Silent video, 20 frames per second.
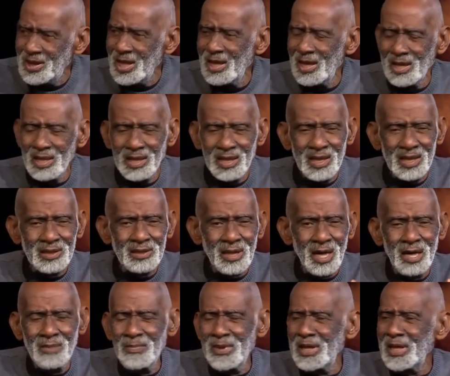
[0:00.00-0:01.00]
Okay. They
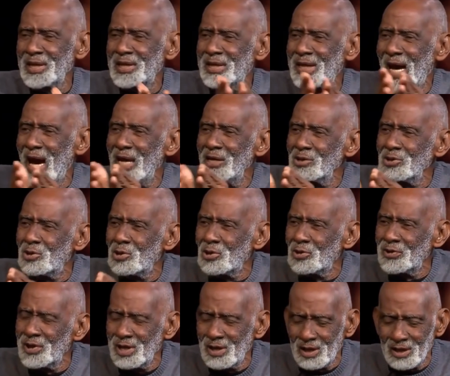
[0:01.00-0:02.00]
come in the
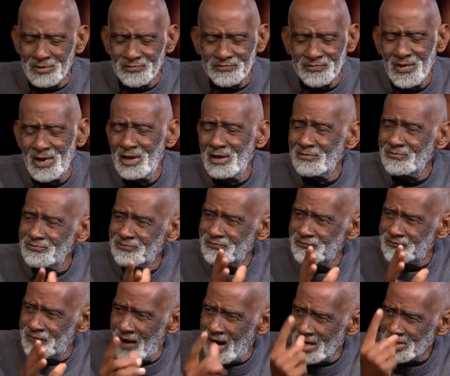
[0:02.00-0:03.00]
category of
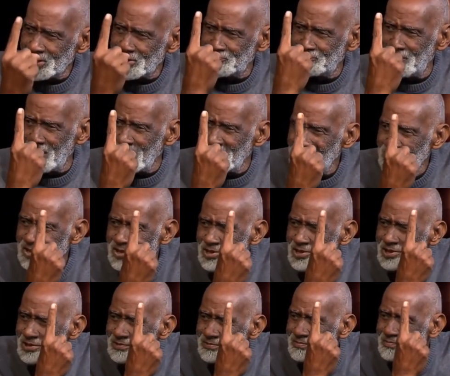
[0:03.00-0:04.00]

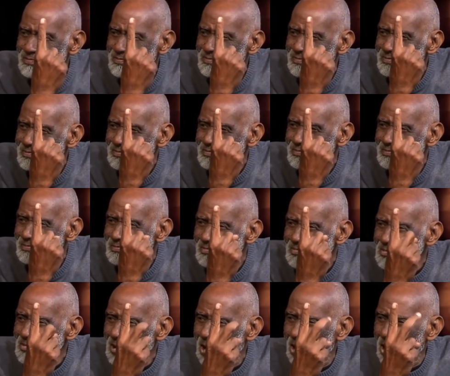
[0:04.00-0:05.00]
phosphates,
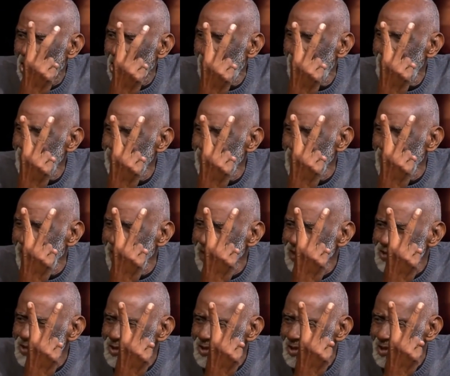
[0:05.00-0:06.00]

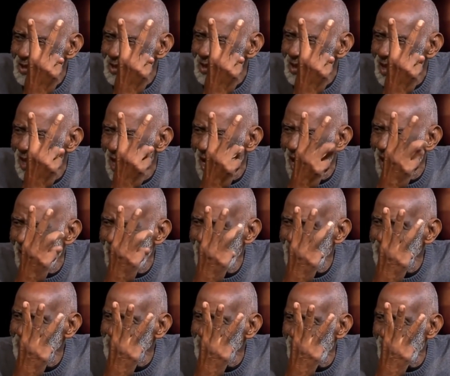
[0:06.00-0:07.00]
carbonates,
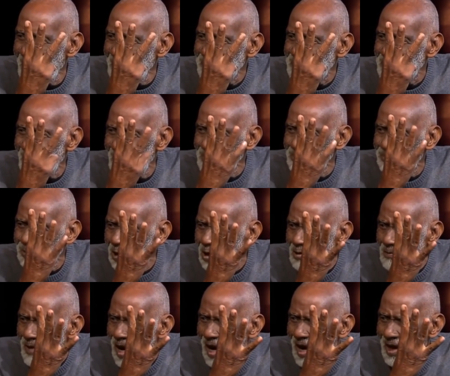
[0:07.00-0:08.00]
iodides, and
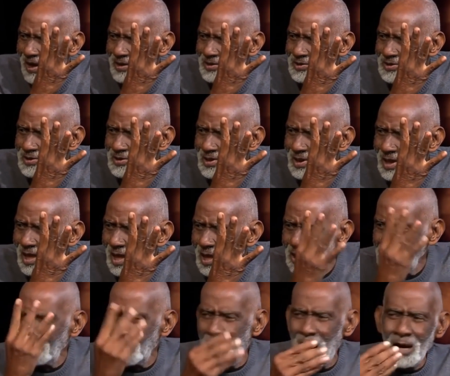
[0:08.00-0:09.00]
bromides.
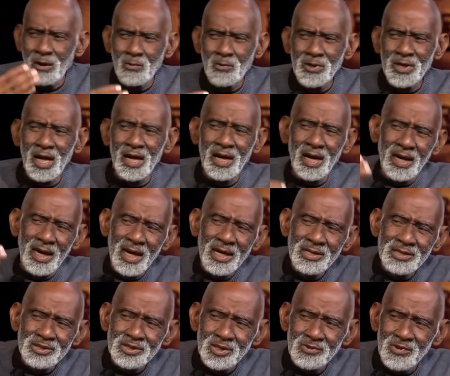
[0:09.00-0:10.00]
Now we are
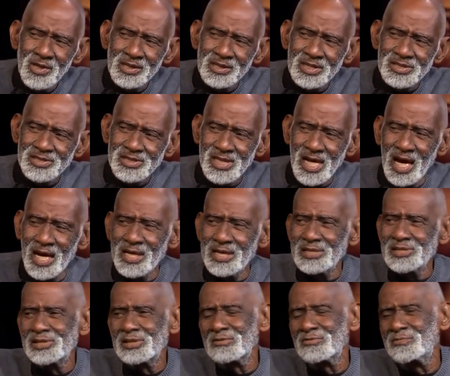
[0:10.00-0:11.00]
entering the
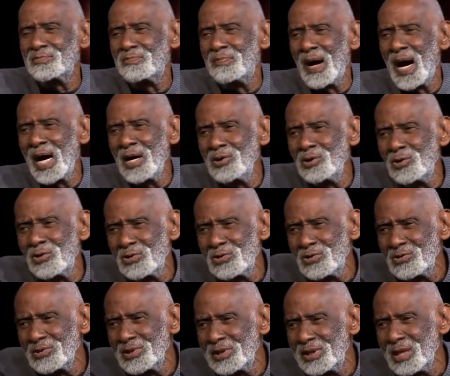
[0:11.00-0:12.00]
science of
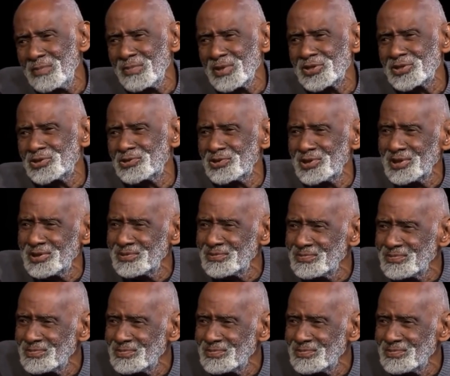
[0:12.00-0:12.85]
biochemistry.